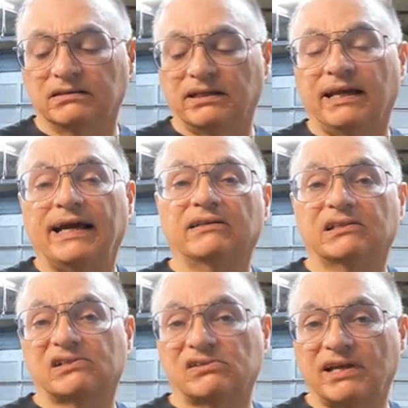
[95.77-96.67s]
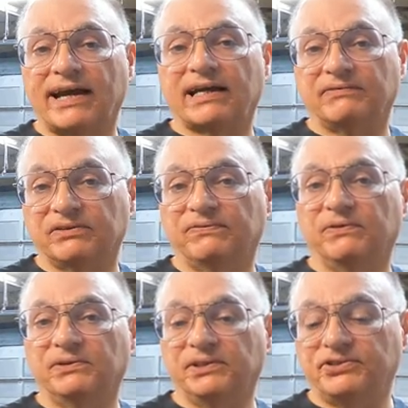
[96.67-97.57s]
take out the slack if they're
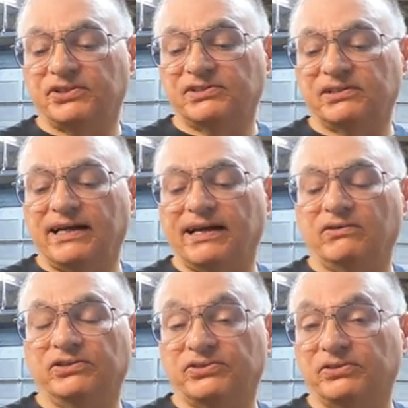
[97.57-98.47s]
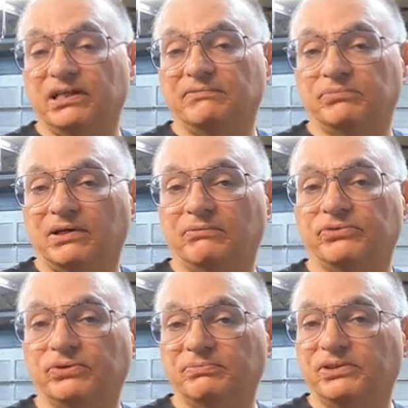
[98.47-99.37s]
fully adjusted out and you're still having
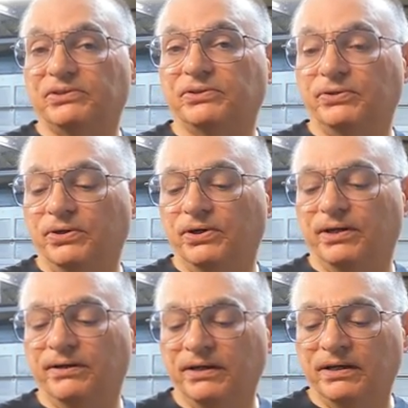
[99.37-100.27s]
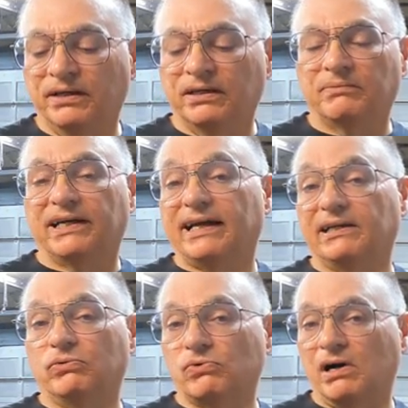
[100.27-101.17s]
problems opening your hood, by
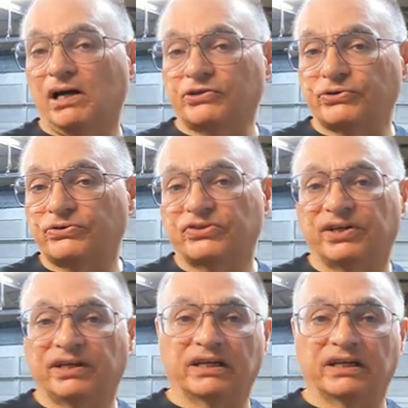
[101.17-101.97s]
adding washers.